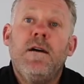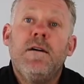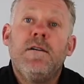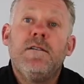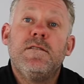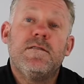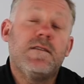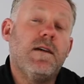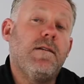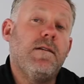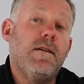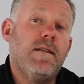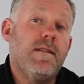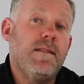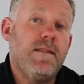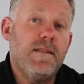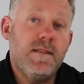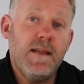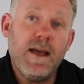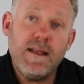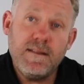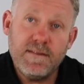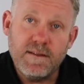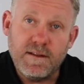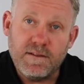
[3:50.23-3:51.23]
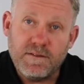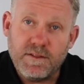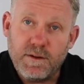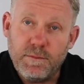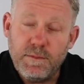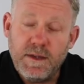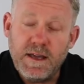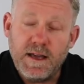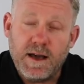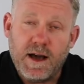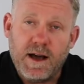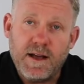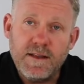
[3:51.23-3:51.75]
So that's it from
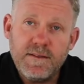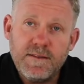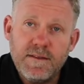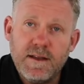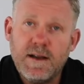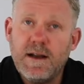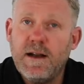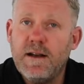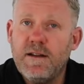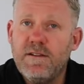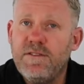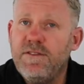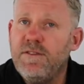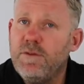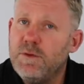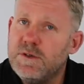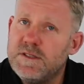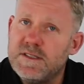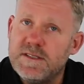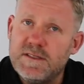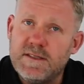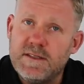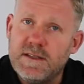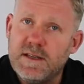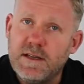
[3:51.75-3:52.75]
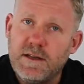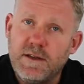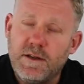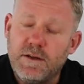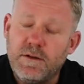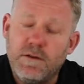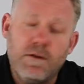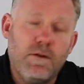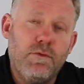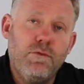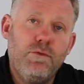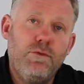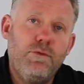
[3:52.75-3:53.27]
me, guys, and I look forward to seeing
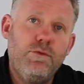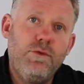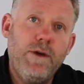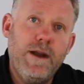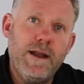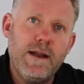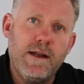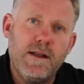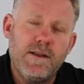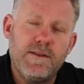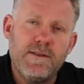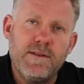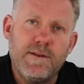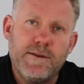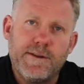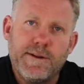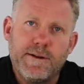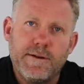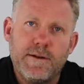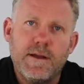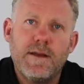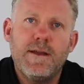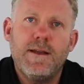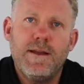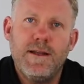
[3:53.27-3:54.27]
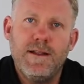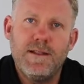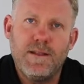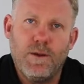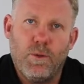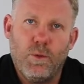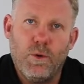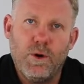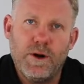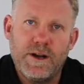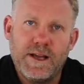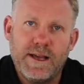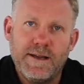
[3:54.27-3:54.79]
you really soon in the
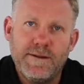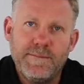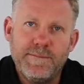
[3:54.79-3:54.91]
water.